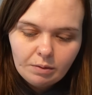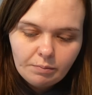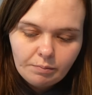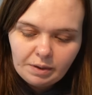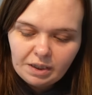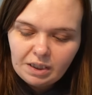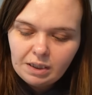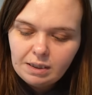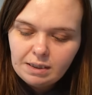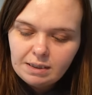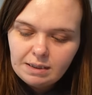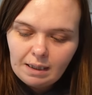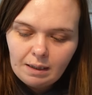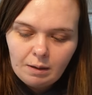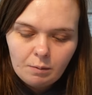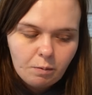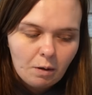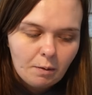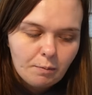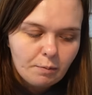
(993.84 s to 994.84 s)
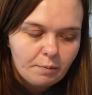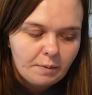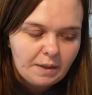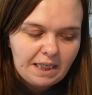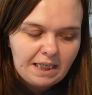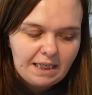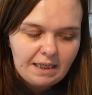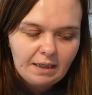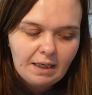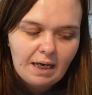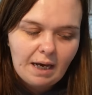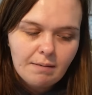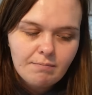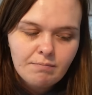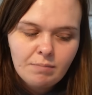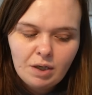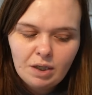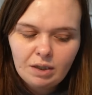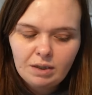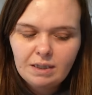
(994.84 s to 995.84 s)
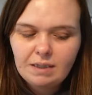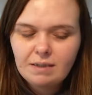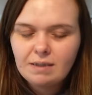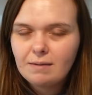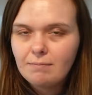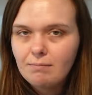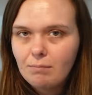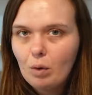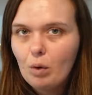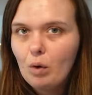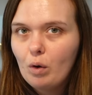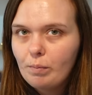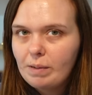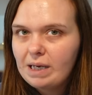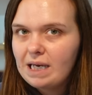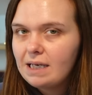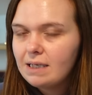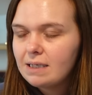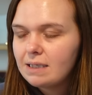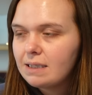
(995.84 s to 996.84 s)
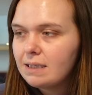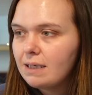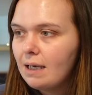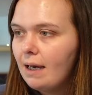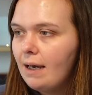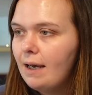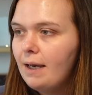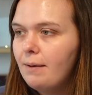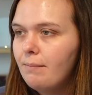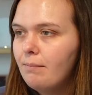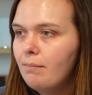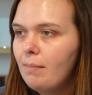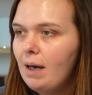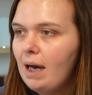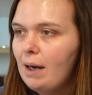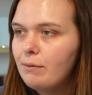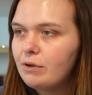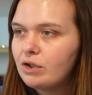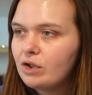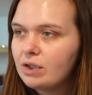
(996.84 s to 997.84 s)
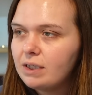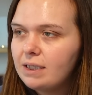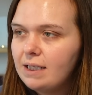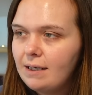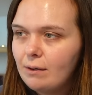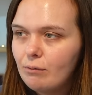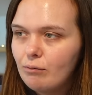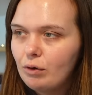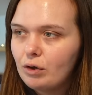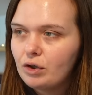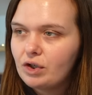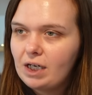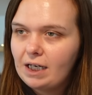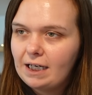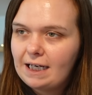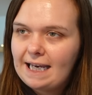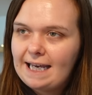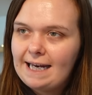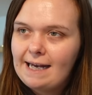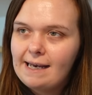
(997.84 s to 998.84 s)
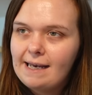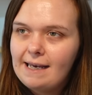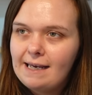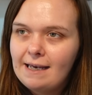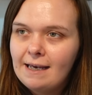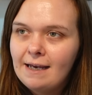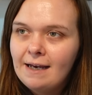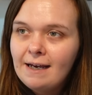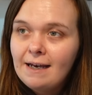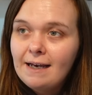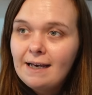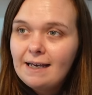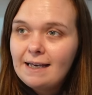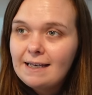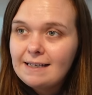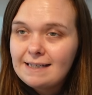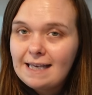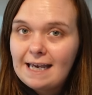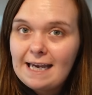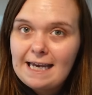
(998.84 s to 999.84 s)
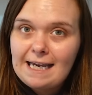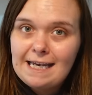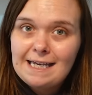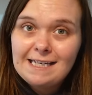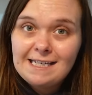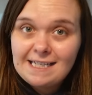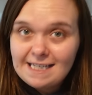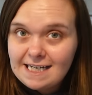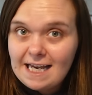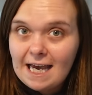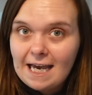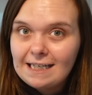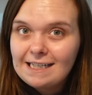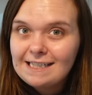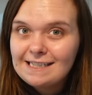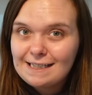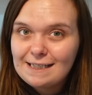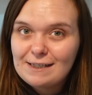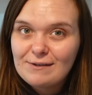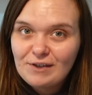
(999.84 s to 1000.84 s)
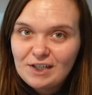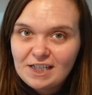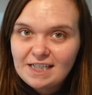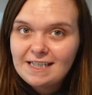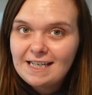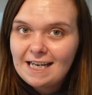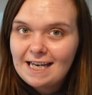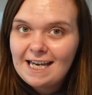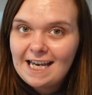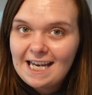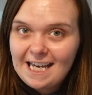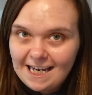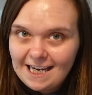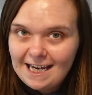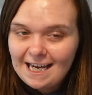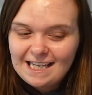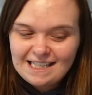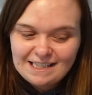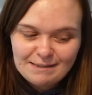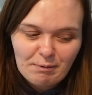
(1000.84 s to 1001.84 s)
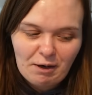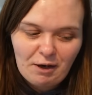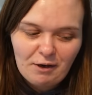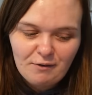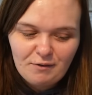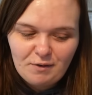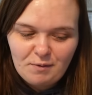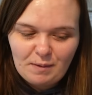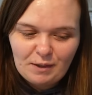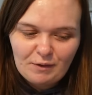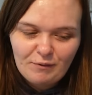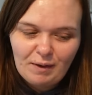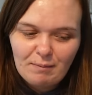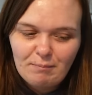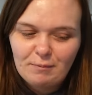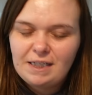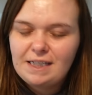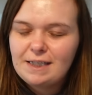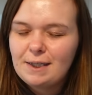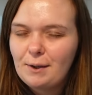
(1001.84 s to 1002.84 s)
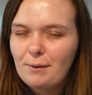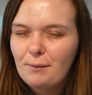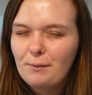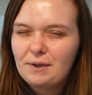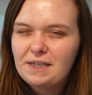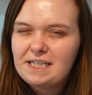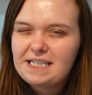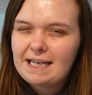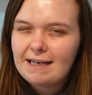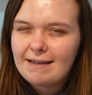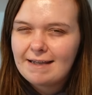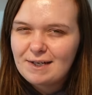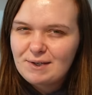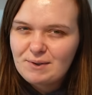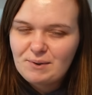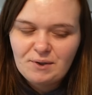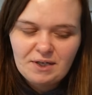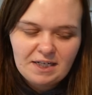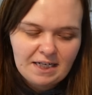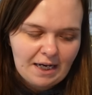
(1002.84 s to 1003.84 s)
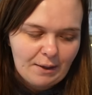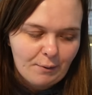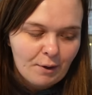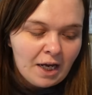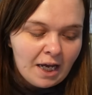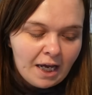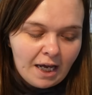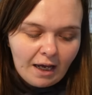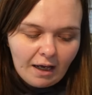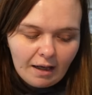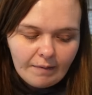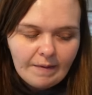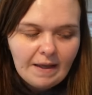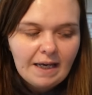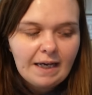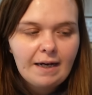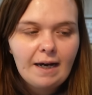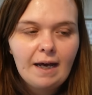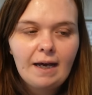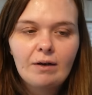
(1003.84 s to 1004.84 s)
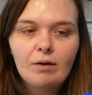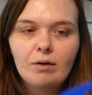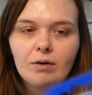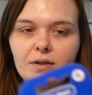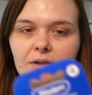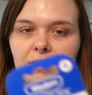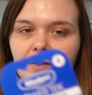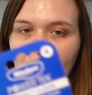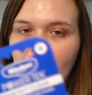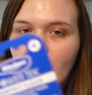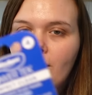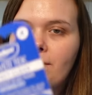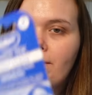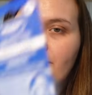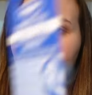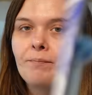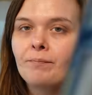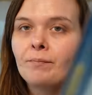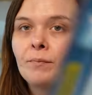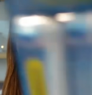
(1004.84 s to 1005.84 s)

because I'll probably get Merlin some more bits. I was just in a rush, and Kenny is here today. It's his first day here as part of the big family, so I want to get that sorted now. And then I got some